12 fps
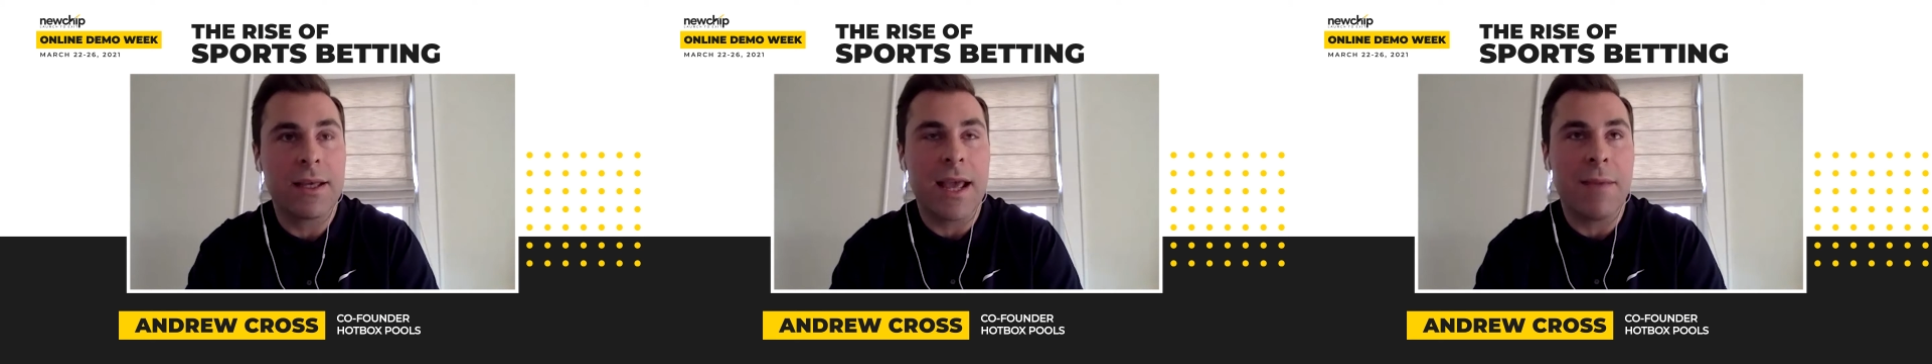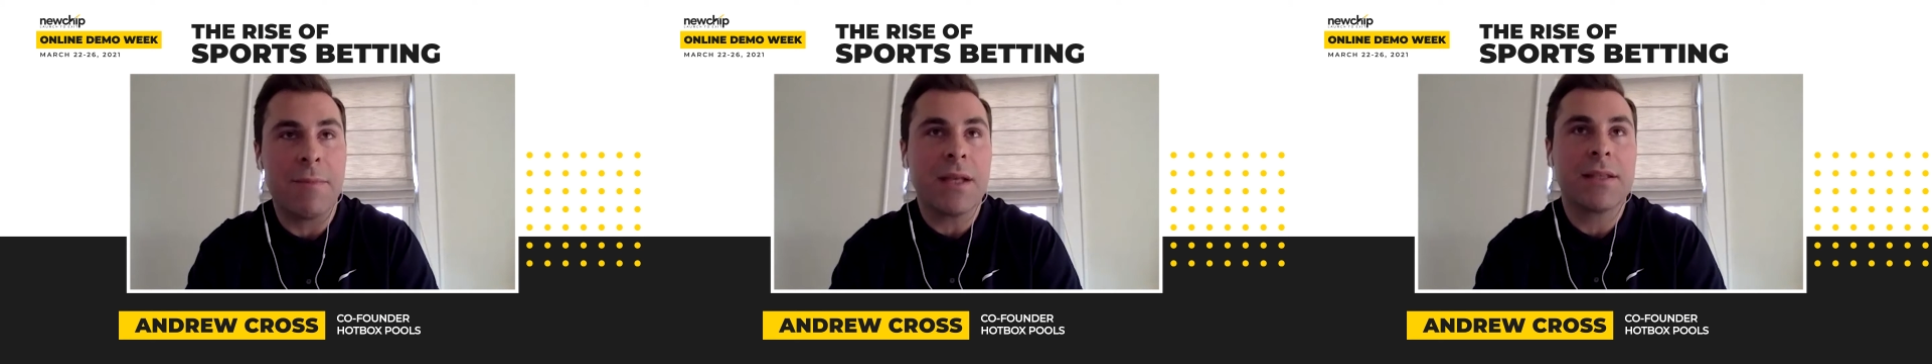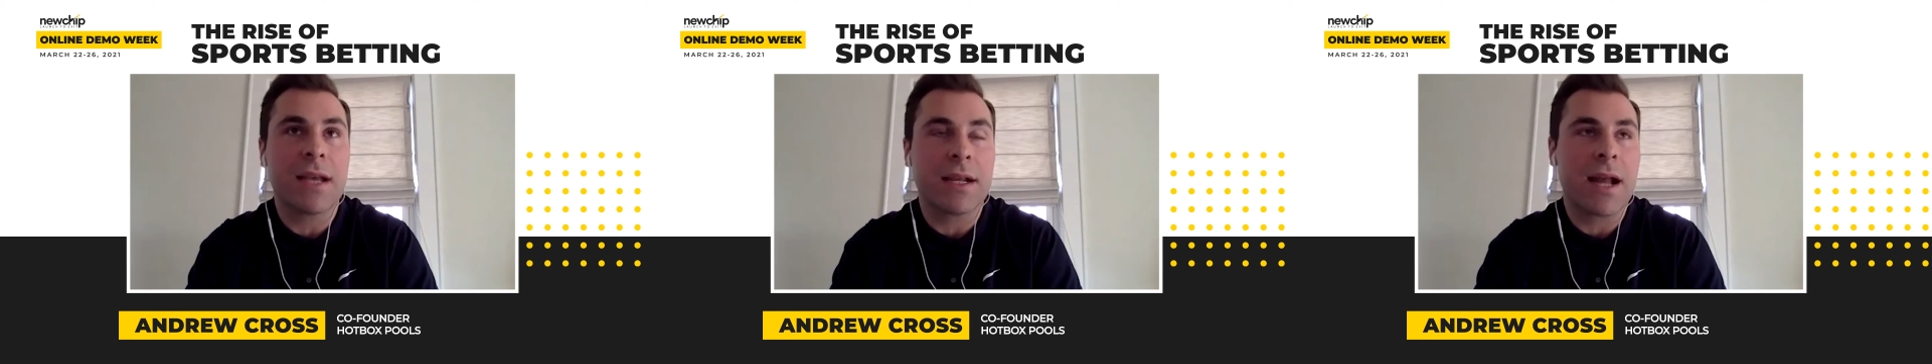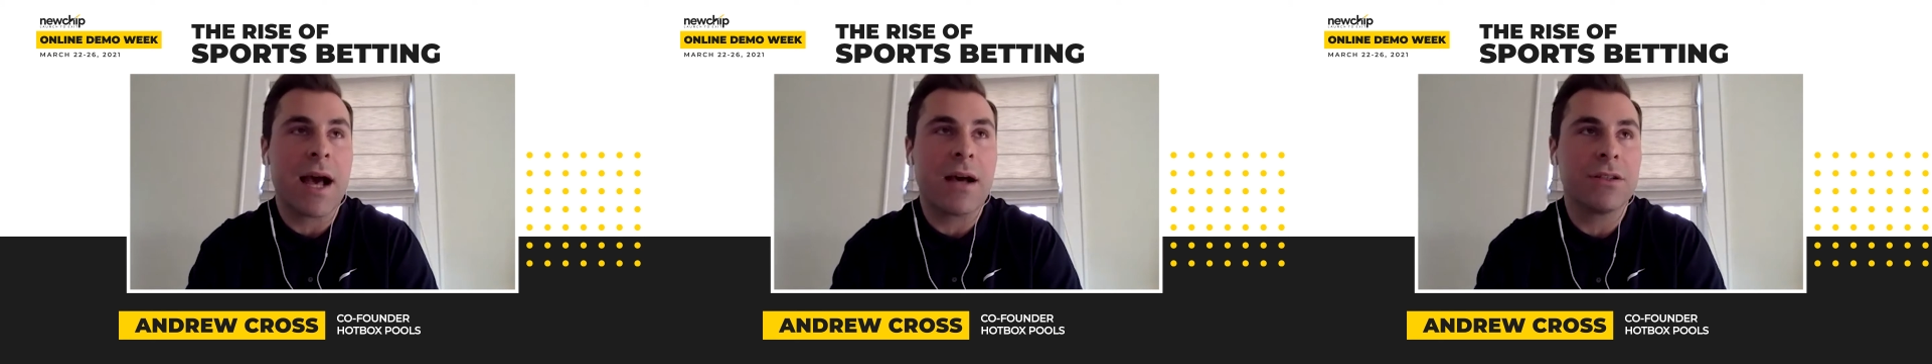gaming
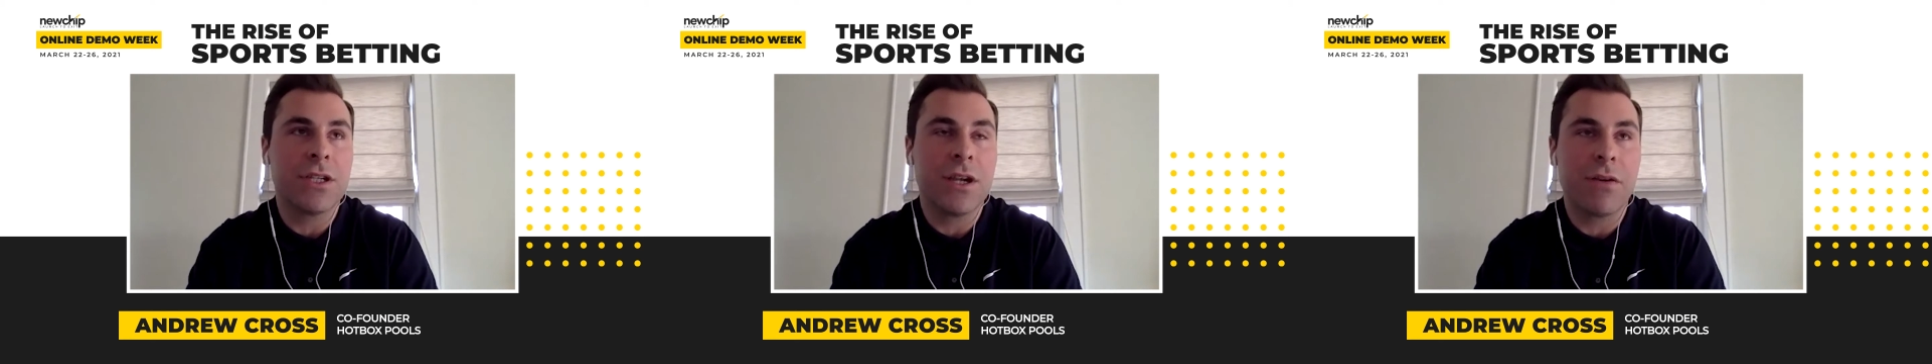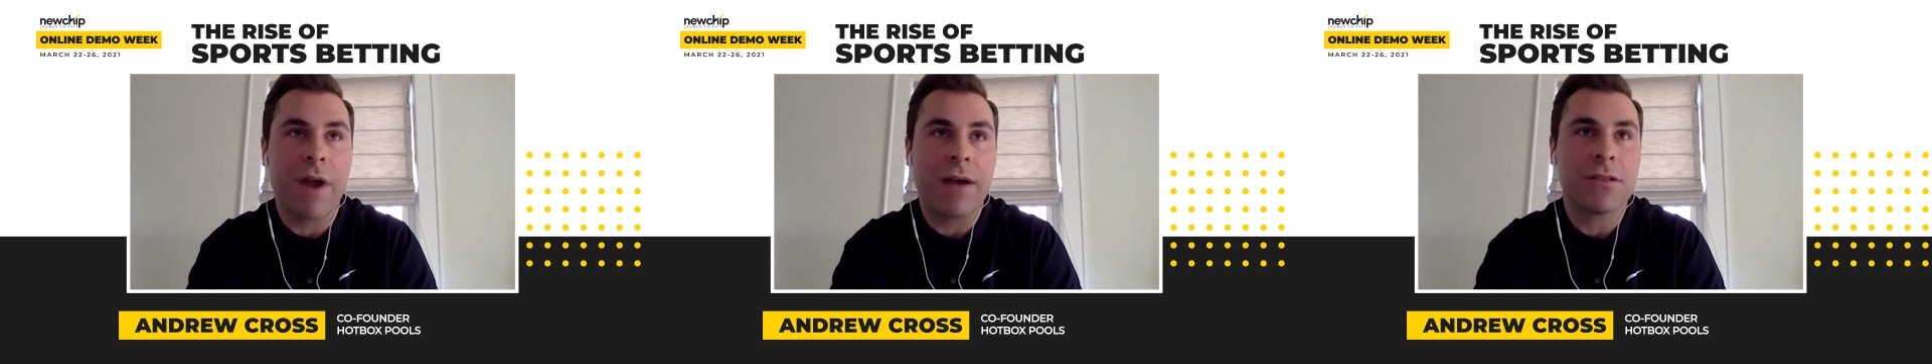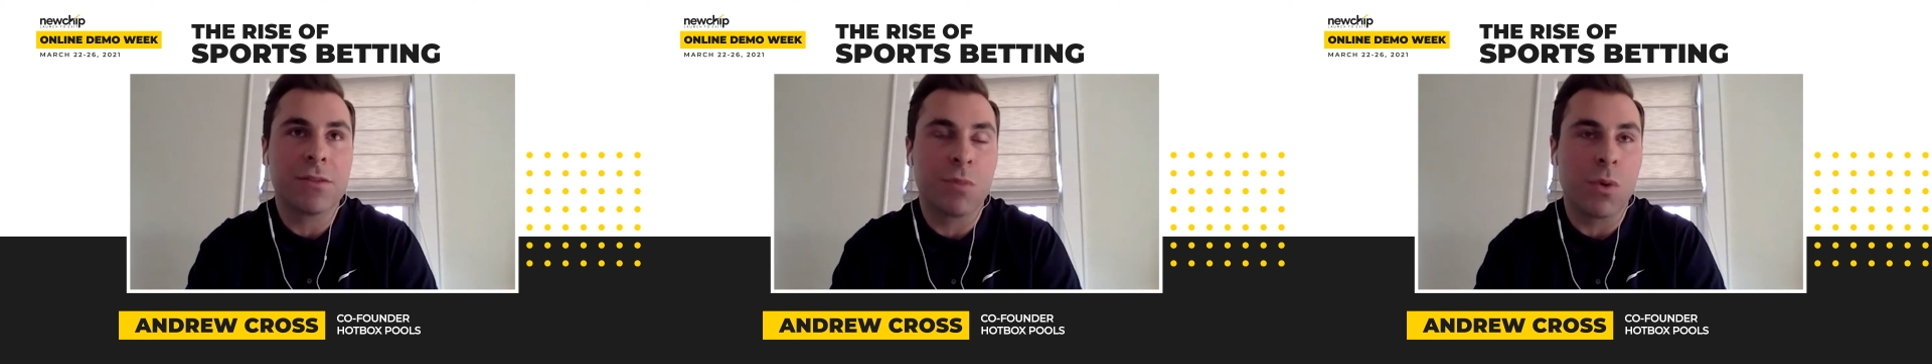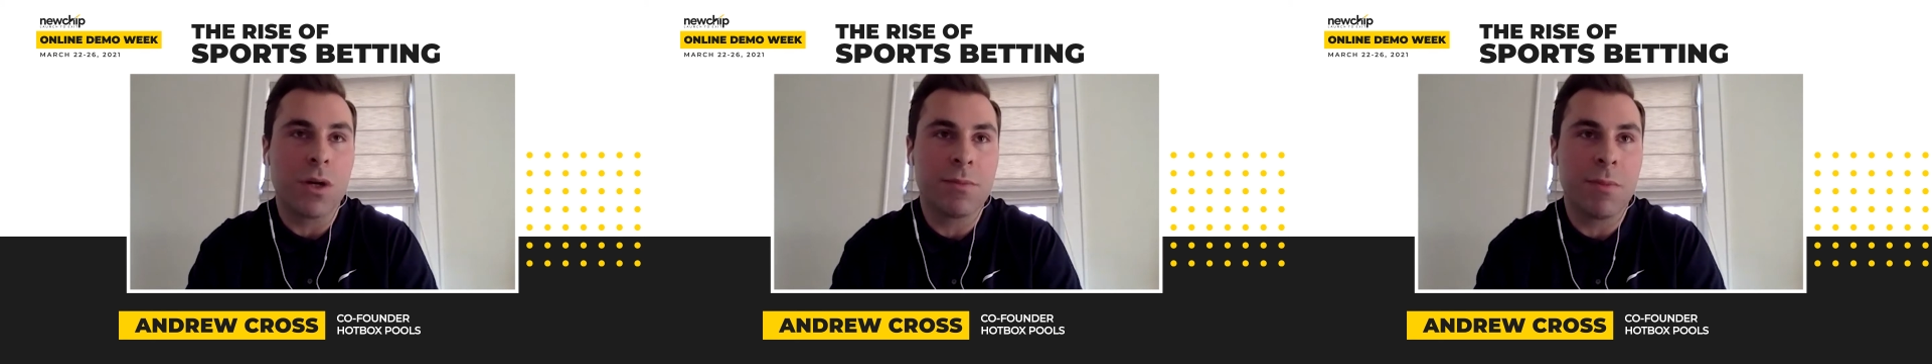technology around
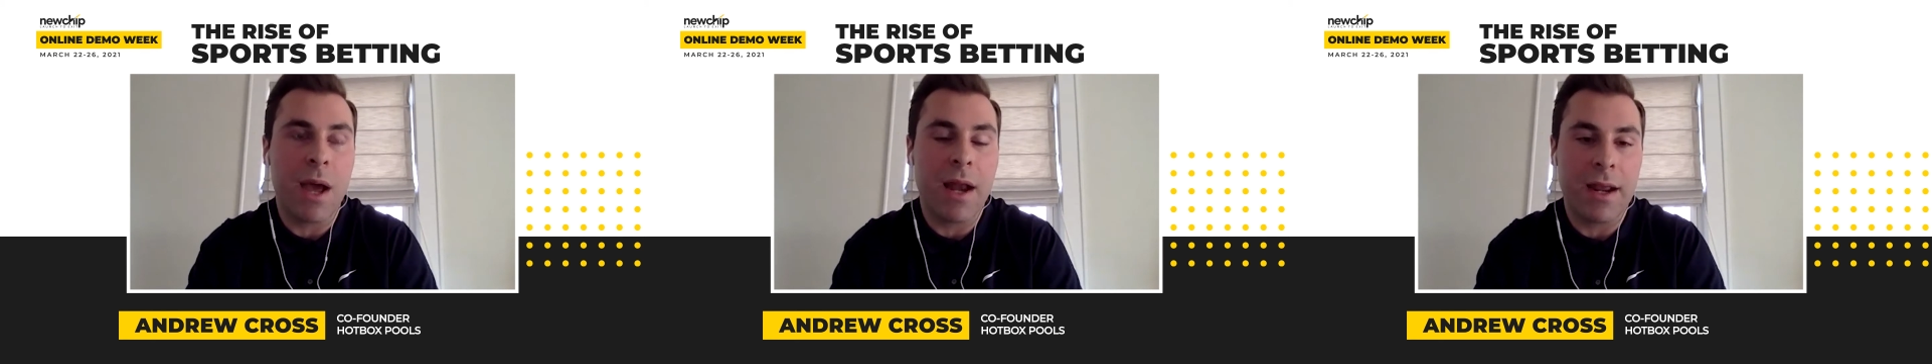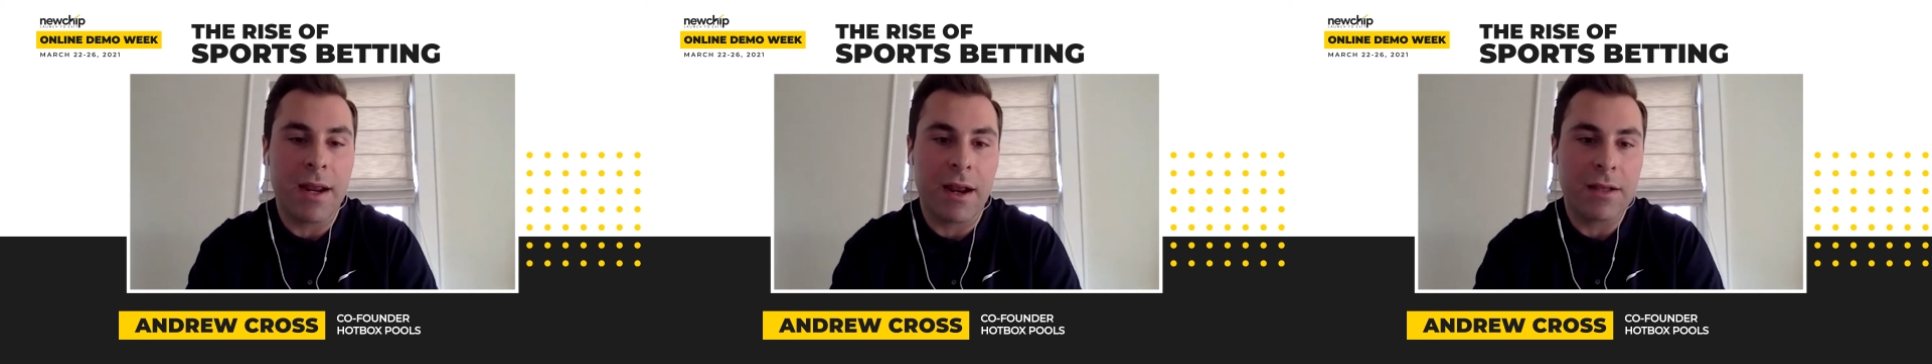sports betting.